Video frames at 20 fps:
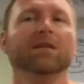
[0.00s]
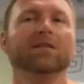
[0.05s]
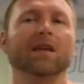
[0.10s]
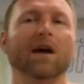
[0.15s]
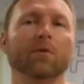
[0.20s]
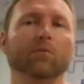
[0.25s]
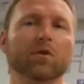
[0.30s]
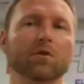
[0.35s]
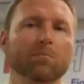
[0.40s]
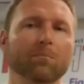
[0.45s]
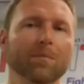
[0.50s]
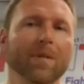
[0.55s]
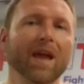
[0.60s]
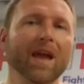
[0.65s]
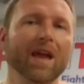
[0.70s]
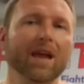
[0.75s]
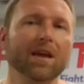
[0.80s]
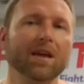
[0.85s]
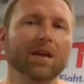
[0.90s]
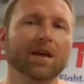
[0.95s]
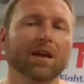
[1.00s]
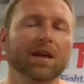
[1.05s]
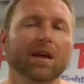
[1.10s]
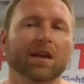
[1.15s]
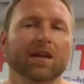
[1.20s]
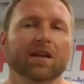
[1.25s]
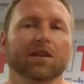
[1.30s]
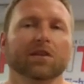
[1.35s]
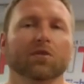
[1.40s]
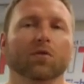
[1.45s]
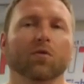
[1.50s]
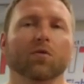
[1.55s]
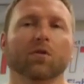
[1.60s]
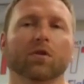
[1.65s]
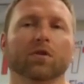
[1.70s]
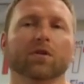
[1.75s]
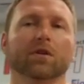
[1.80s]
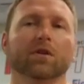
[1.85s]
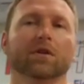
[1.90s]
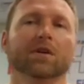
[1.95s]
that we make in
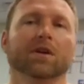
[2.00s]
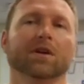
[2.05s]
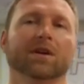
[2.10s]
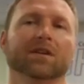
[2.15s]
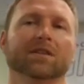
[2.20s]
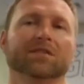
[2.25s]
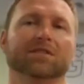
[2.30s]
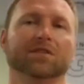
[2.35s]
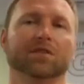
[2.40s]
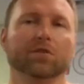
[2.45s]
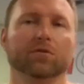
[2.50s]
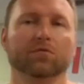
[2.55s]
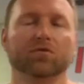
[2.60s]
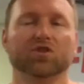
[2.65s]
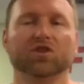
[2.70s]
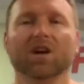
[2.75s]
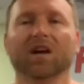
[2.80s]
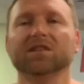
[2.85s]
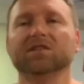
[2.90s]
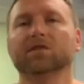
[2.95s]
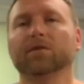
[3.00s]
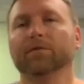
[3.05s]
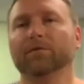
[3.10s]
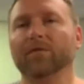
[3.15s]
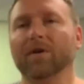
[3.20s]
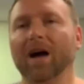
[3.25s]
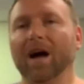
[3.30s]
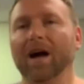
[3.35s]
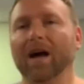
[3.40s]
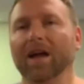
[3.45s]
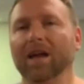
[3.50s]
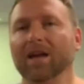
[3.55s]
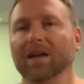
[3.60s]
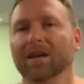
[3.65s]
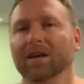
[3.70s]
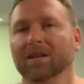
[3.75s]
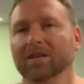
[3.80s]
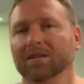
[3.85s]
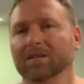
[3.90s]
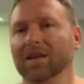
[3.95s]
order to justify
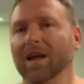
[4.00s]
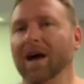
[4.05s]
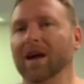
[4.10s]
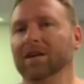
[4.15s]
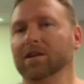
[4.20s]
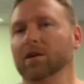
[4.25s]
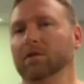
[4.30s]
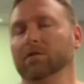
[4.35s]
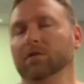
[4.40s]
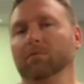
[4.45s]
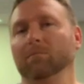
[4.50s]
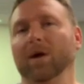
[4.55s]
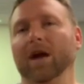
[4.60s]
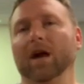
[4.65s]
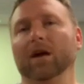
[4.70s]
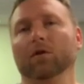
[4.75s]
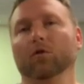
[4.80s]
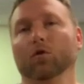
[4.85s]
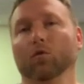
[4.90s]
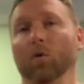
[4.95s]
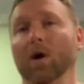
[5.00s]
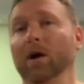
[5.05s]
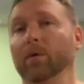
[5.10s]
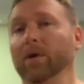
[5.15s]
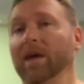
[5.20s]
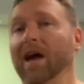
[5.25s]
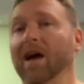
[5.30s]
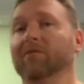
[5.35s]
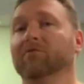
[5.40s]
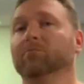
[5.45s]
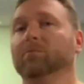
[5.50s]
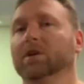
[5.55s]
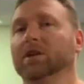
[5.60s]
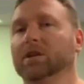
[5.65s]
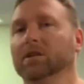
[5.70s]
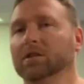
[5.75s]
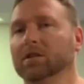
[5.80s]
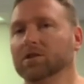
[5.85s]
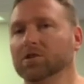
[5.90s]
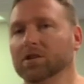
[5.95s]
not going back or why we haven't been
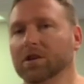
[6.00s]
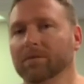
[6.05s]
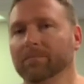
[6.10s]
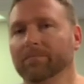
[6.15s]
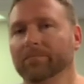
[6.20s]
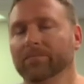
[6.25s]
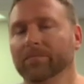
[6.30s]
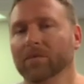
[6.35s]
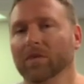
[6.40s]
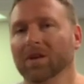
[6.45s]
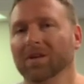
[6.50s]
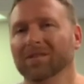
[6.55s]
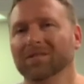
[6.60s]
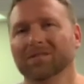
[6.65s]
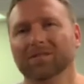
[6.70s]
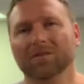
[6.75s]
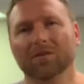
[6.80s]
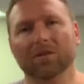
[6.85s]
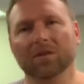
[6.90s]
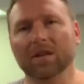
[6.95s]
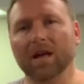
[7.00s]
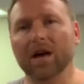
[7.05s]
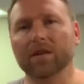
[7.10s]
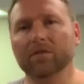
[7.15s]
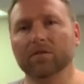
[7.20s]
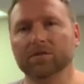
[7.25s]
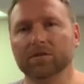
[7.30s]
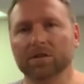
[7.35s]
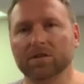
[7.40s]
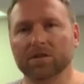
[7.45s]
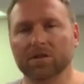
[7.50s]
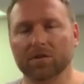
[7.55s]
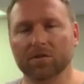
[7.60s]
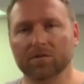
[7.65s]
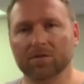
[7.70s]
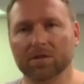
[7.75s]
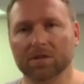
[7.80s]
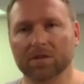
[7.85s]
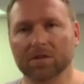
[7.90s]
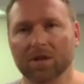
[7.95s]
in the gym. Don't allow those
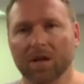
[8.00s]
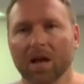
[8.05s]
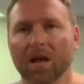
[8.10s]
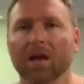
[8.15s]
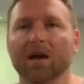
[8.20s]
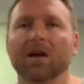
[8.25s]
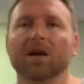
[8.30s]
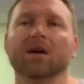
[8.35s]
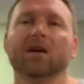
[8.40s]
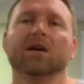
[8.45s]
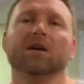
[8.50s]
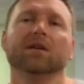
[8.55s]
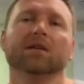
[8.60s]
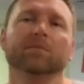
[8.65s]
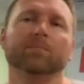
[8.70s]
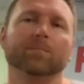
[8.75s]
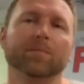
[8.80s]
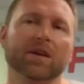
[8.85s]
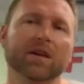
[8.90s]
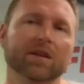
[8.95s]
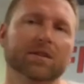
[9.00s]
excuses. Be